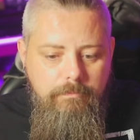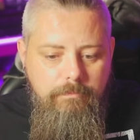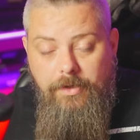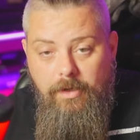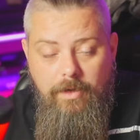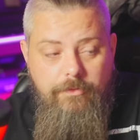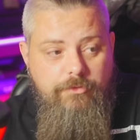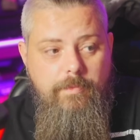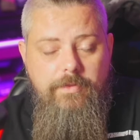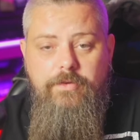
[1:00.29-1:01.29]
I've done a live
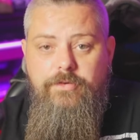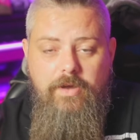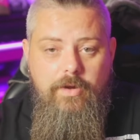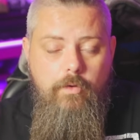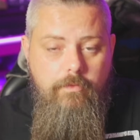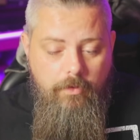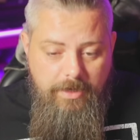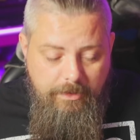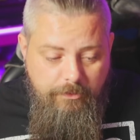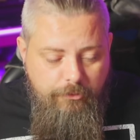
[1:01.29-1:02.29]
stream with this guy over
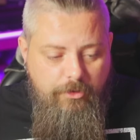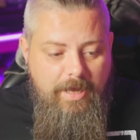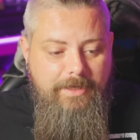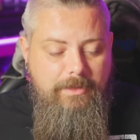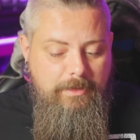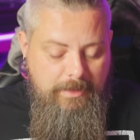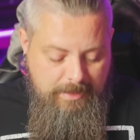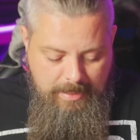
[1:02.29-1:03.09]
on his channel.